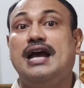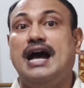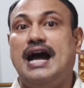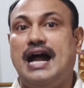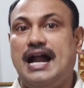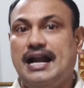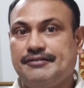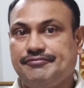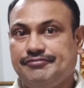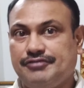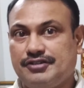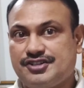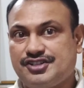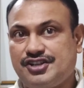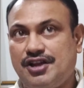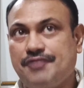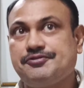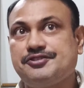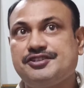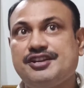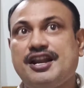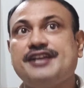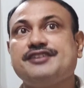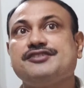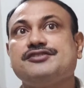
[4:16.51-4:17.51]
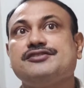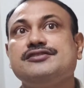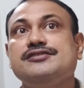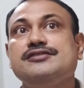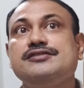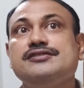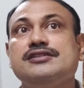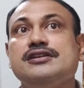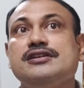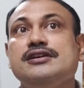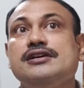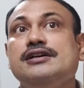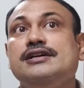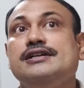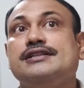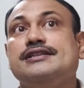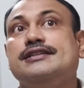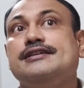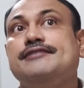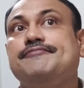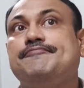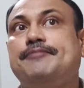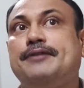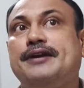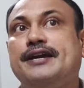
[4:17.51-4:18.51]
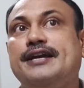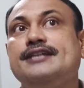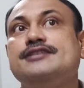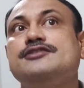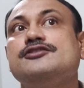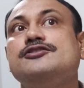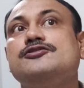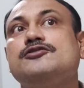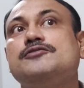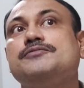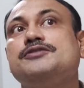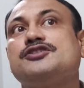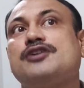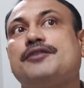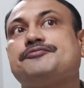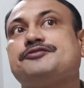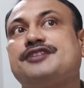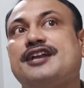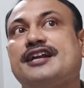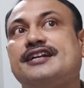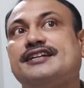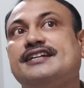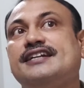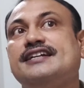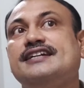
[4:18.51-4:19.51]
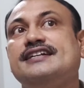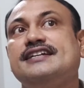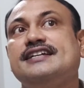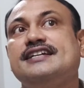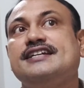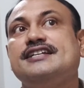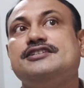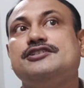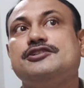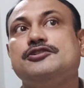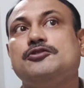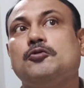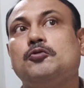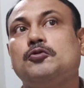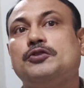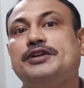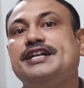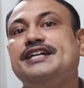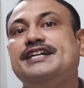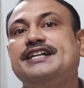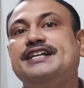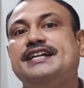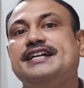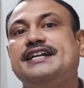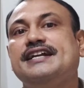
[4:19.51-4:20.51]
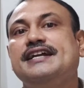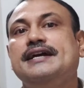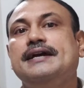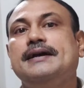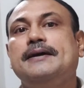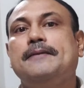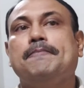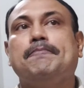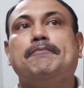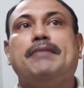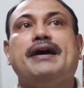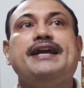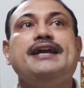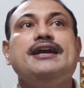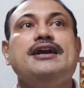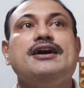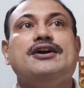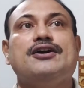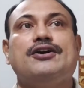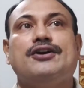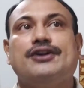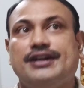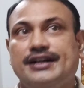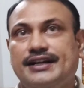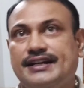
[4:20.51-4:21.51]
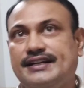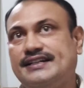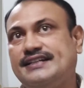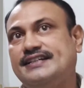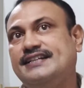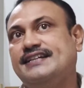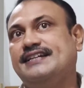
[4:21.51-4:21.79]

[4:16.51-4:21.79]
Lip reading: And for subtractions, the phasor to be subtracted is rotated by 180